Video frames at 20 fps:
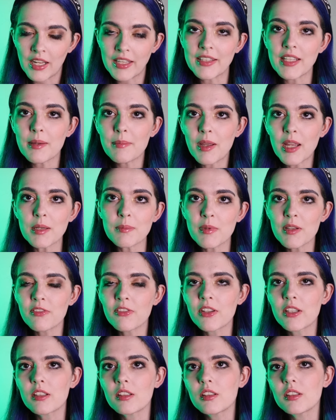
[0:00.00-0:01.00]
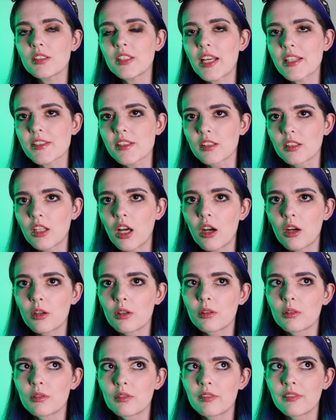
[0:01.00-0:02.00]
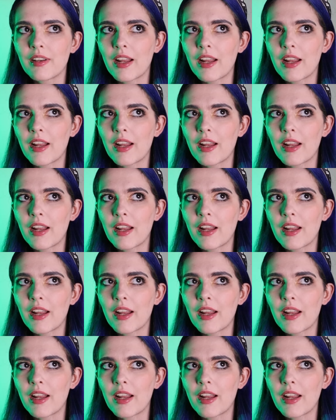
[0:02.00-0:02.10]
And they made me feel less alone